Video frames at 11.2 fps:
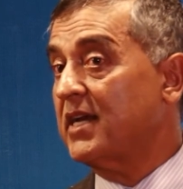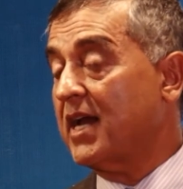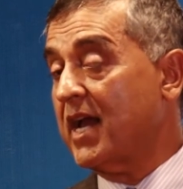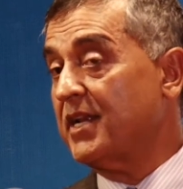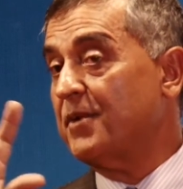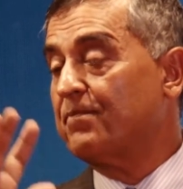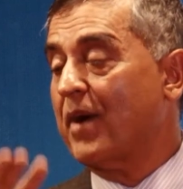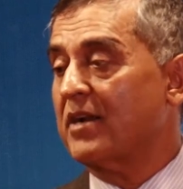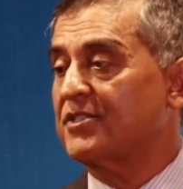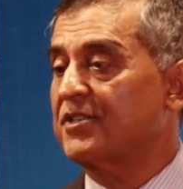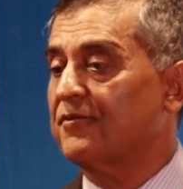in
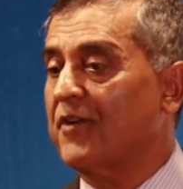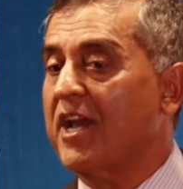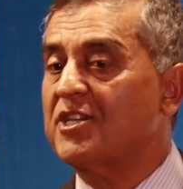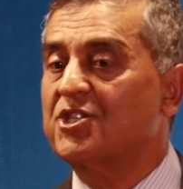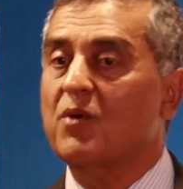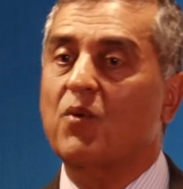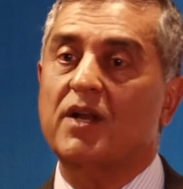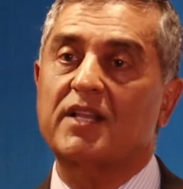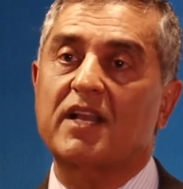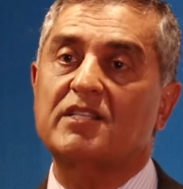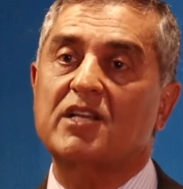parts of Asia where
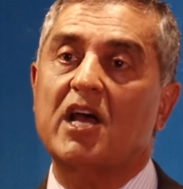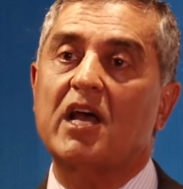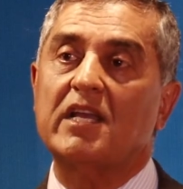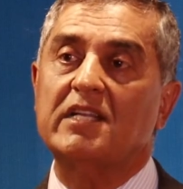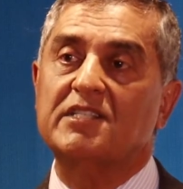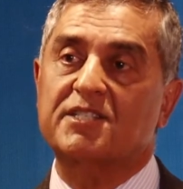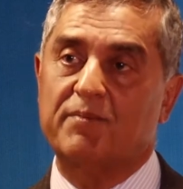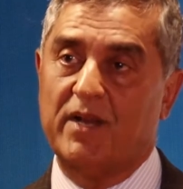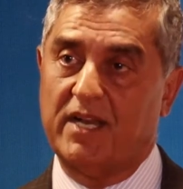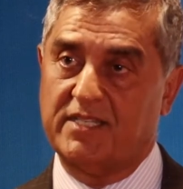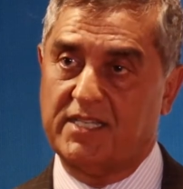there is
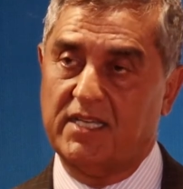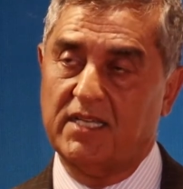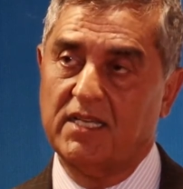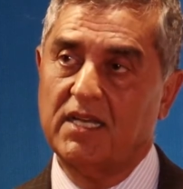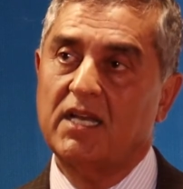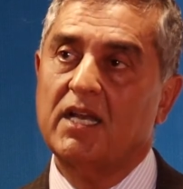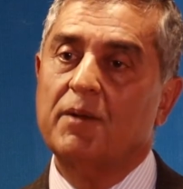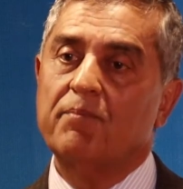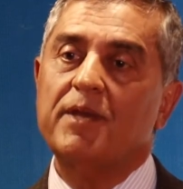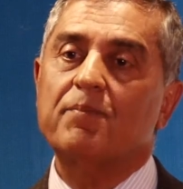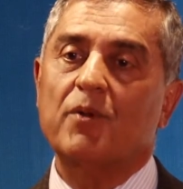instability,
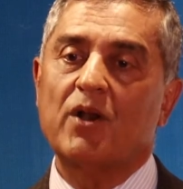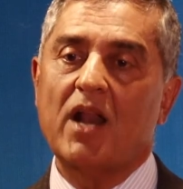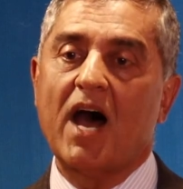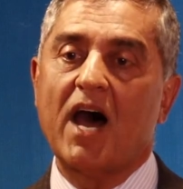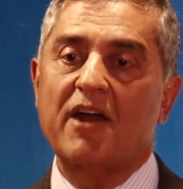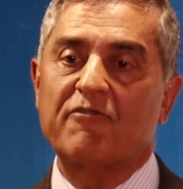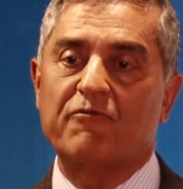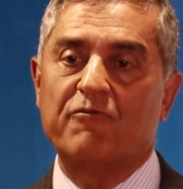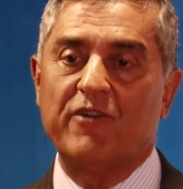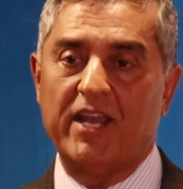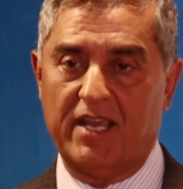people are
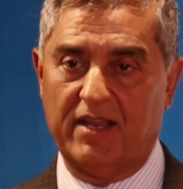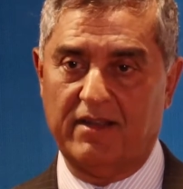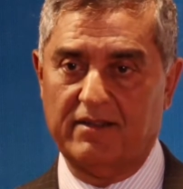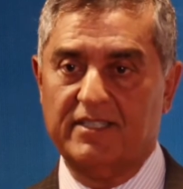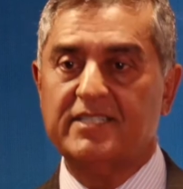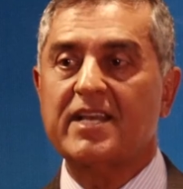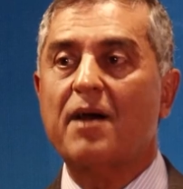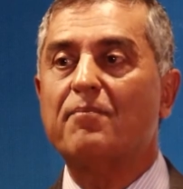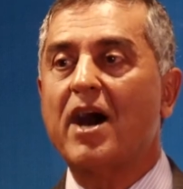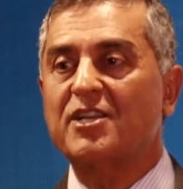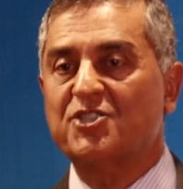fleeing. These are
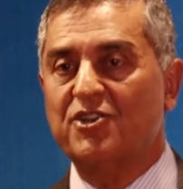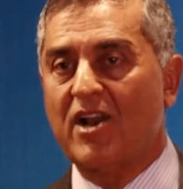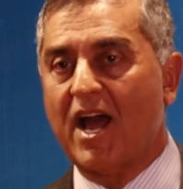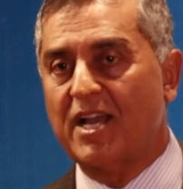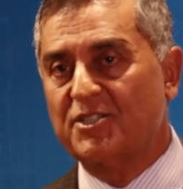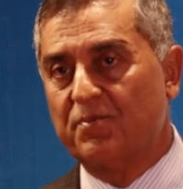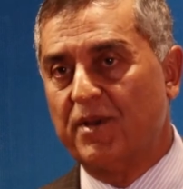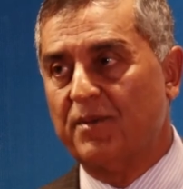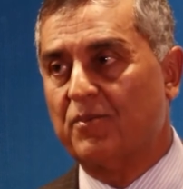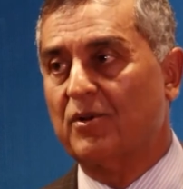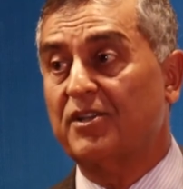marginalized
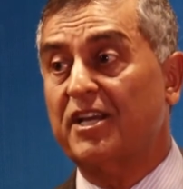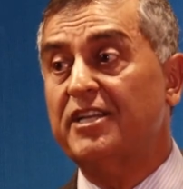people. The